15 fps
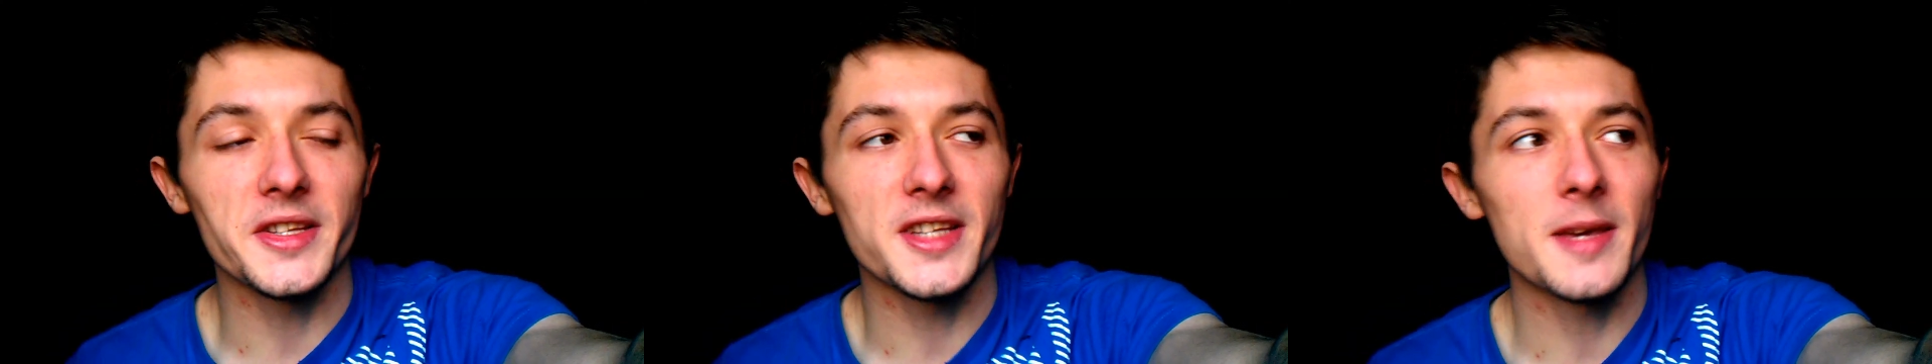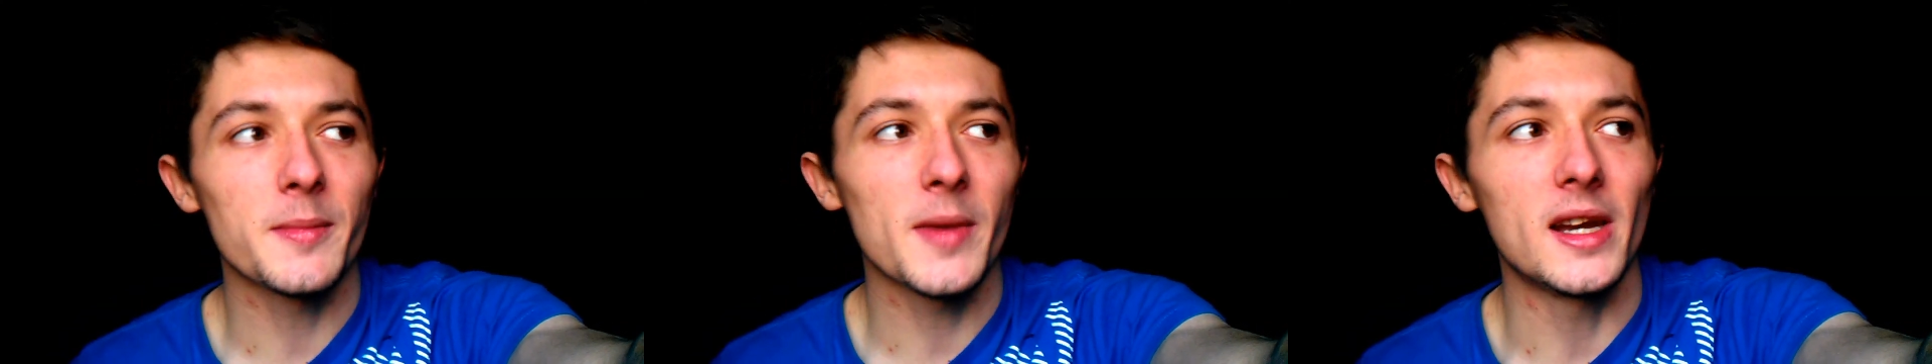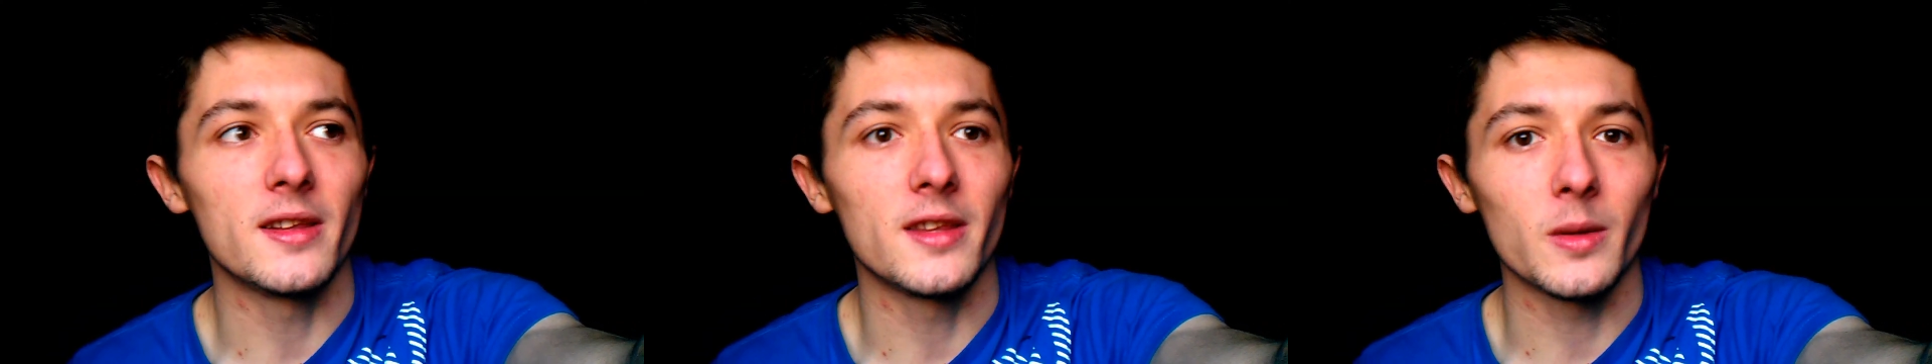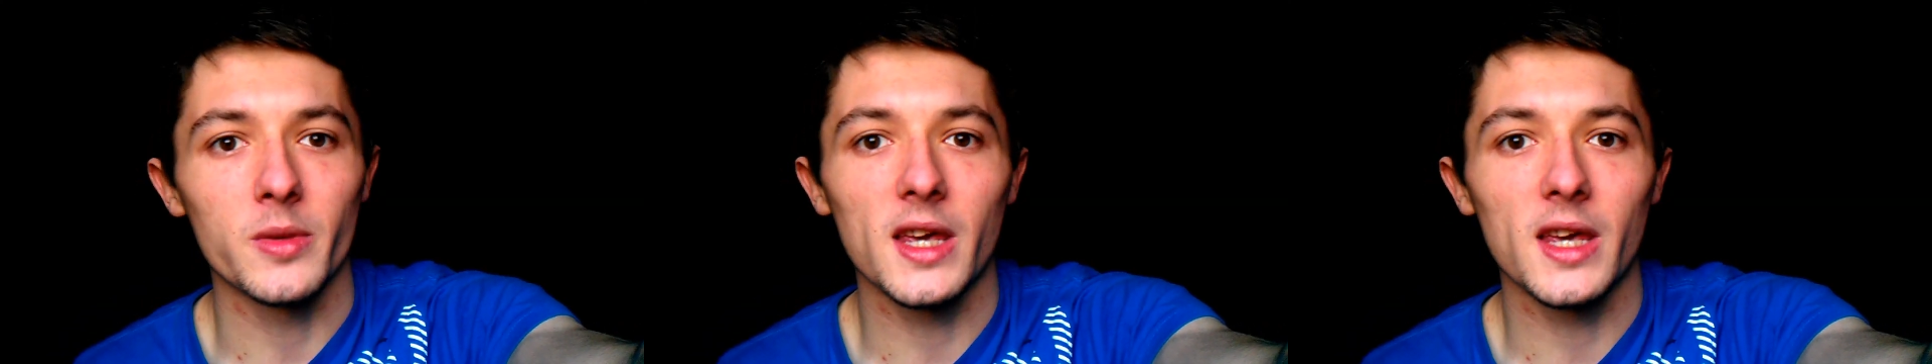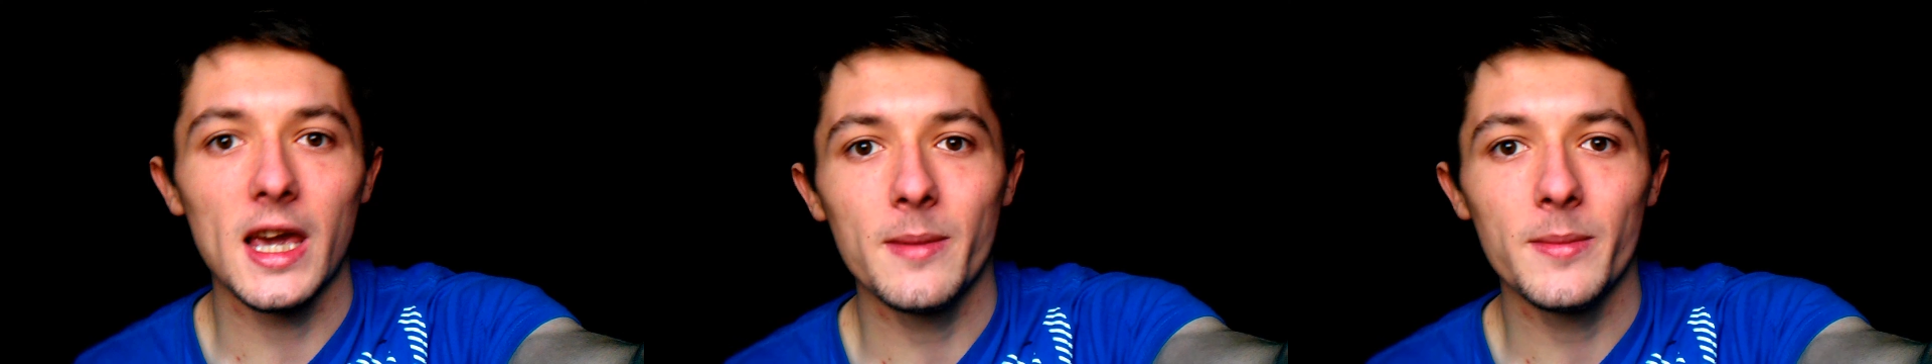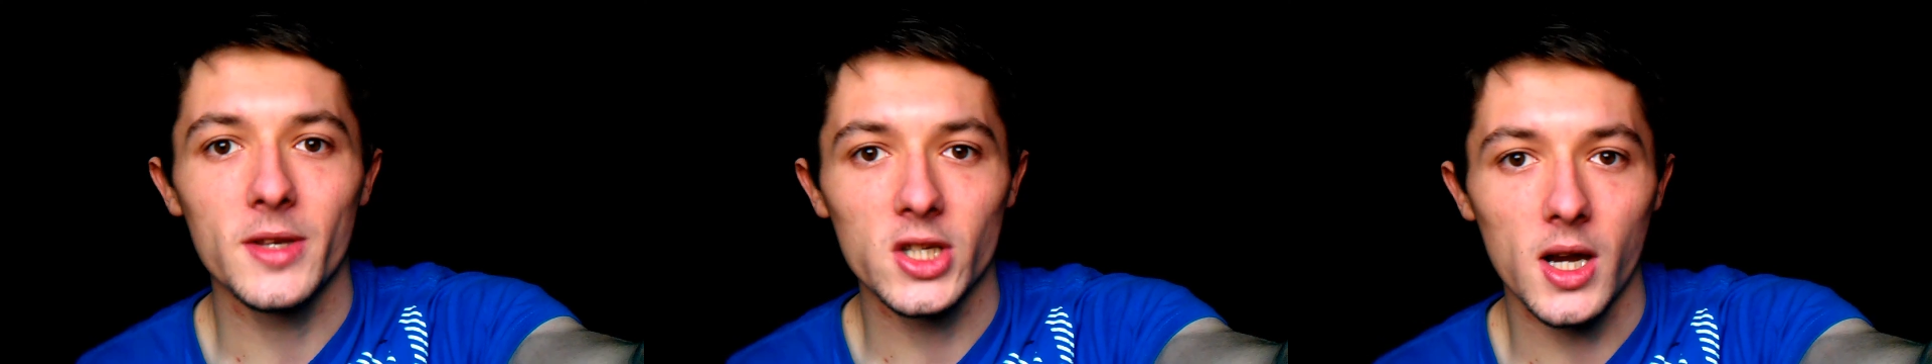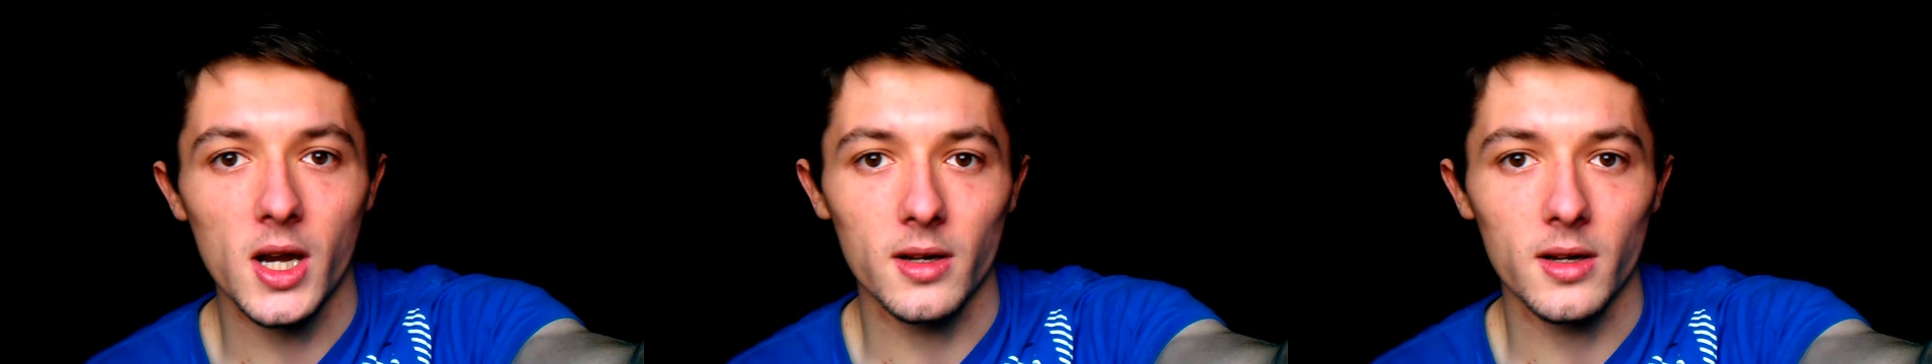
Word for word: It's the same kind of thing with the gaming